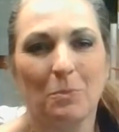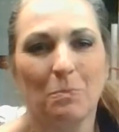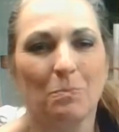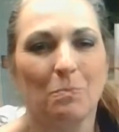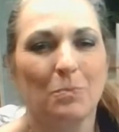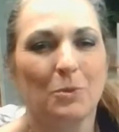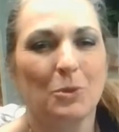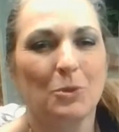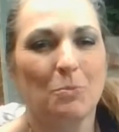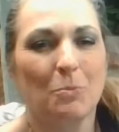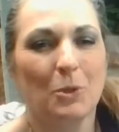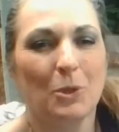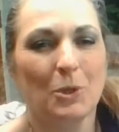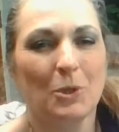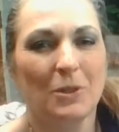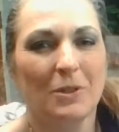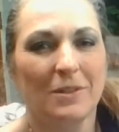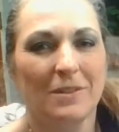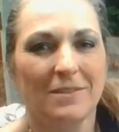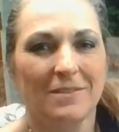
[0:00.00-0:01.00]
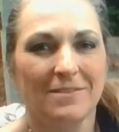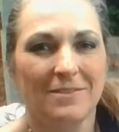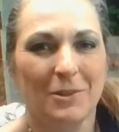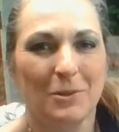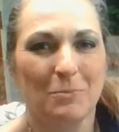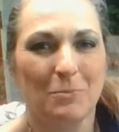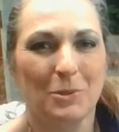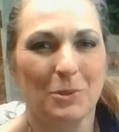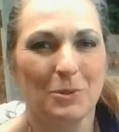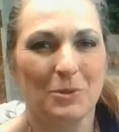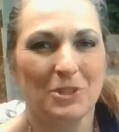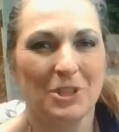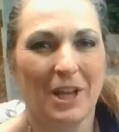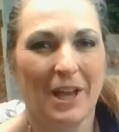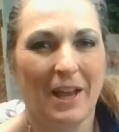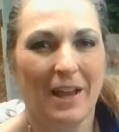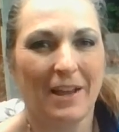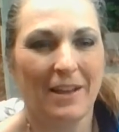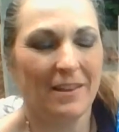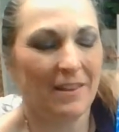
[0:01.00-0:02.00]
bluebird or blue
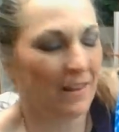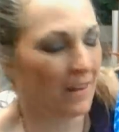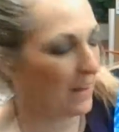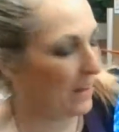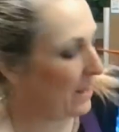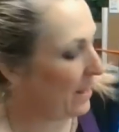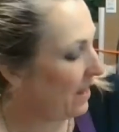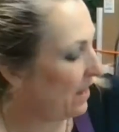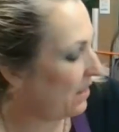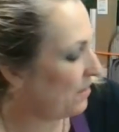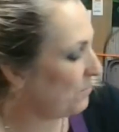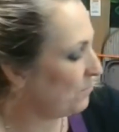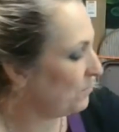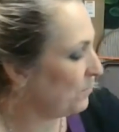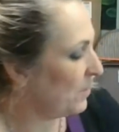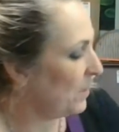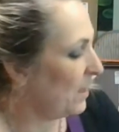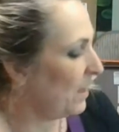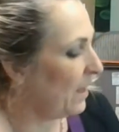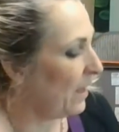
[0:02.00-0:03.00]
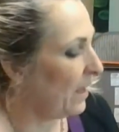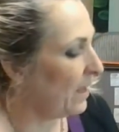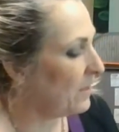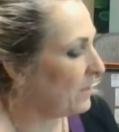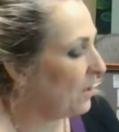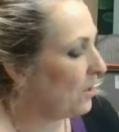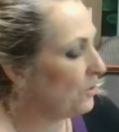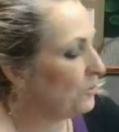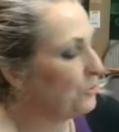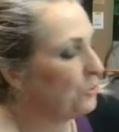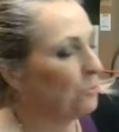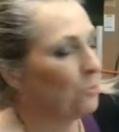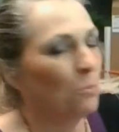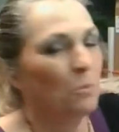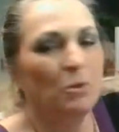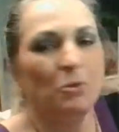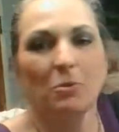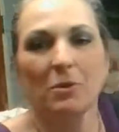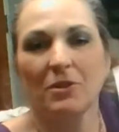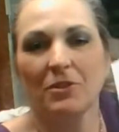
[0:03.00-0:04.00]
jay that I have, and also we'll be
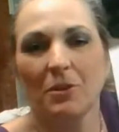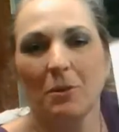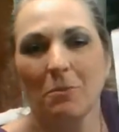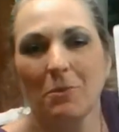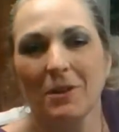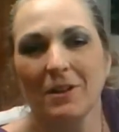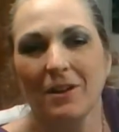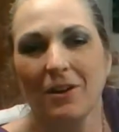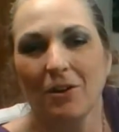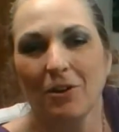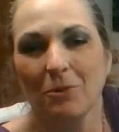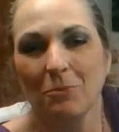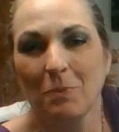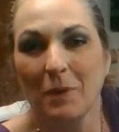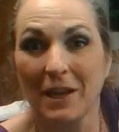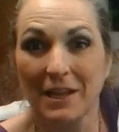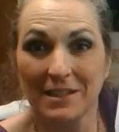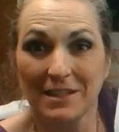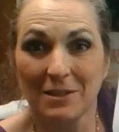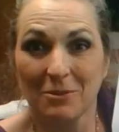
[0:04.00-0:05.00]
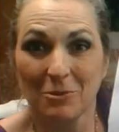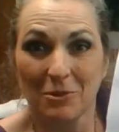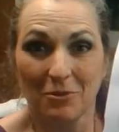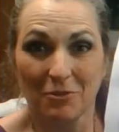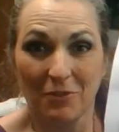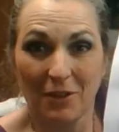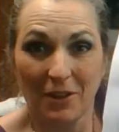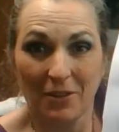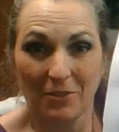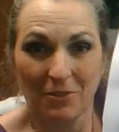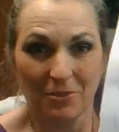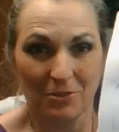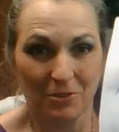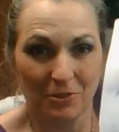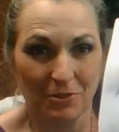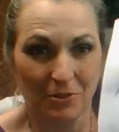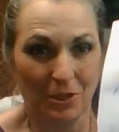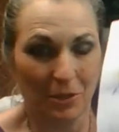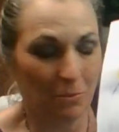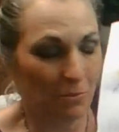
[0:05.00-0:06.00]
doing something called painting with feathers. It's
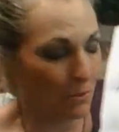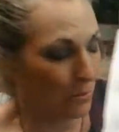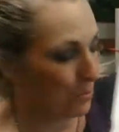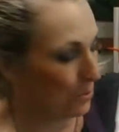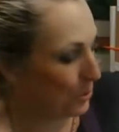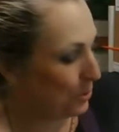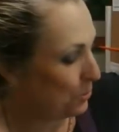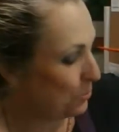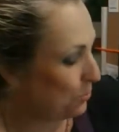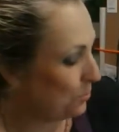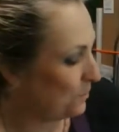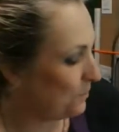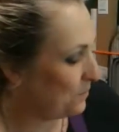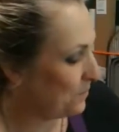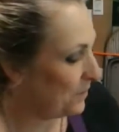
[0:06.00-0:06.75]
going to be really cool.